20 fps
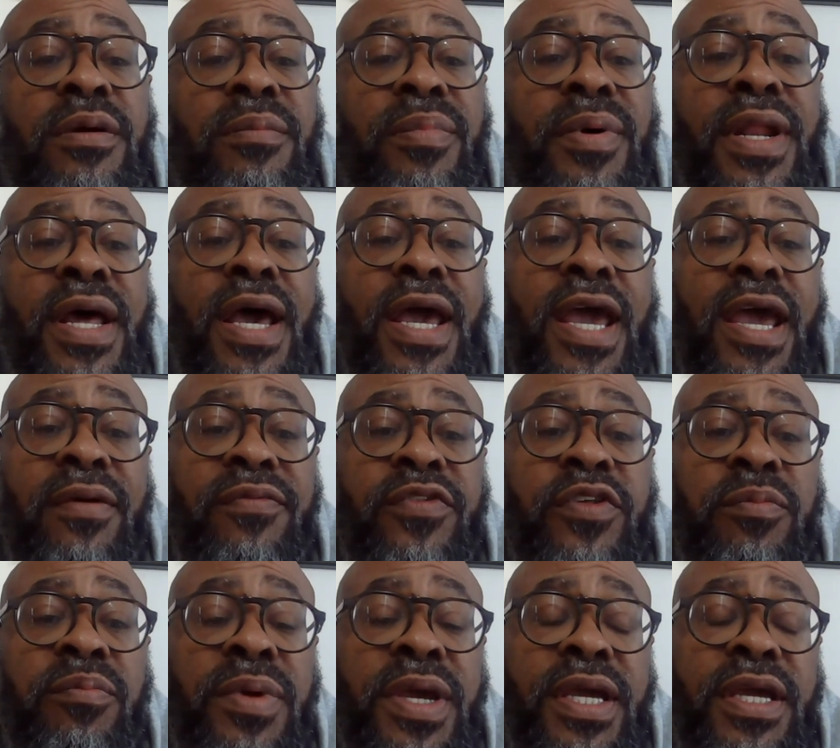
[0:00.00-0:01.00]
but I have
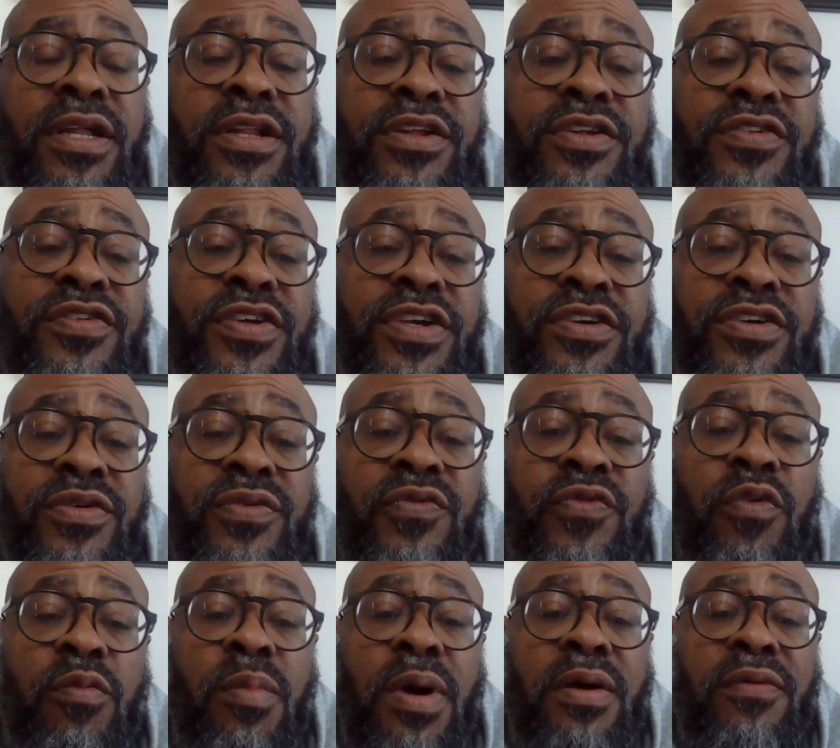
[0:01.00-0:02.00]
to make a decision
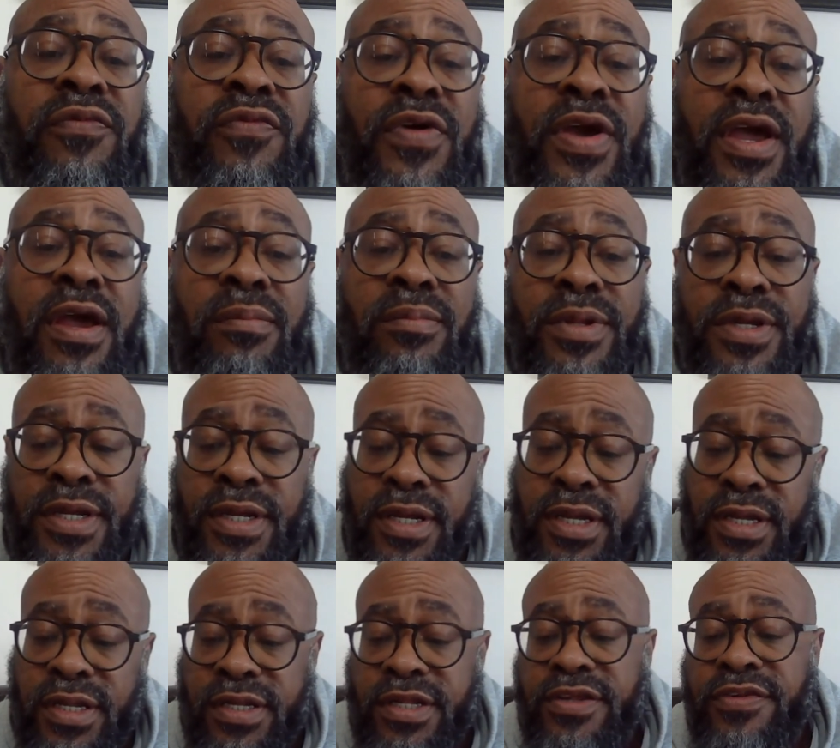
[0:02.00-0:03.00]
for my family.
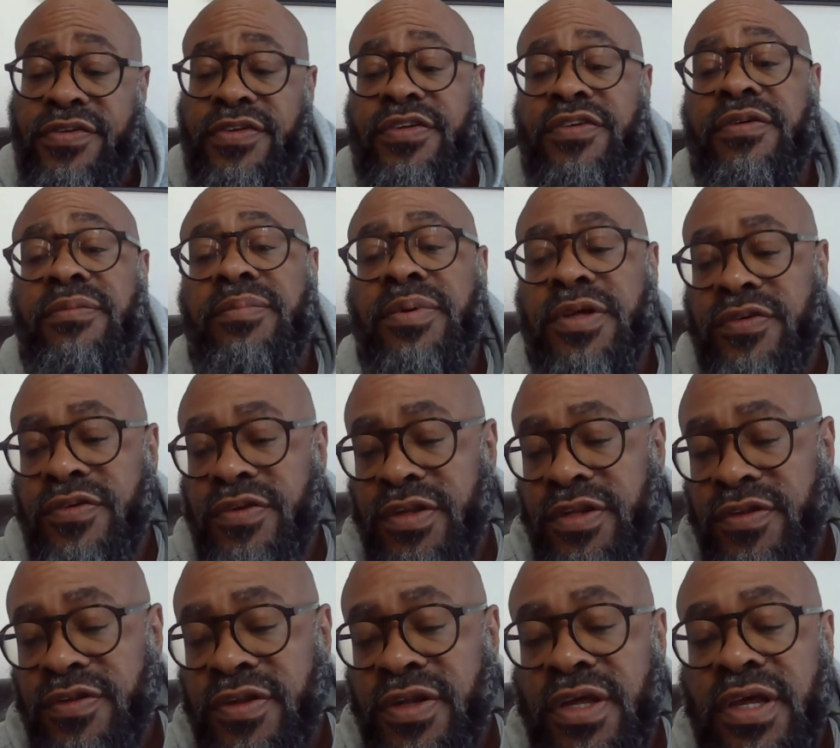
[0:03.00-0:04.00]
This is a
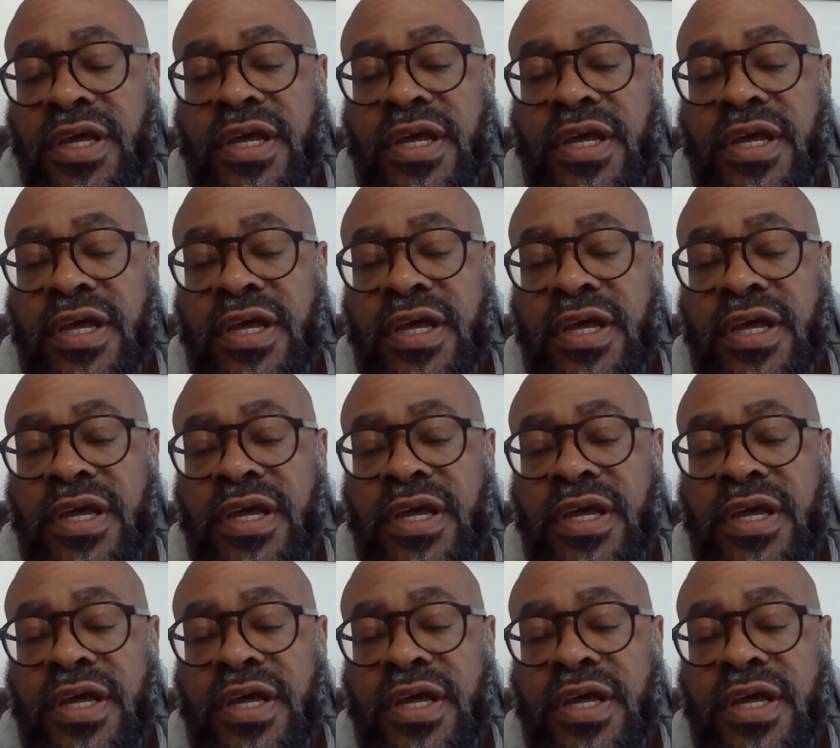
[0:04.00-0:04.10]
business.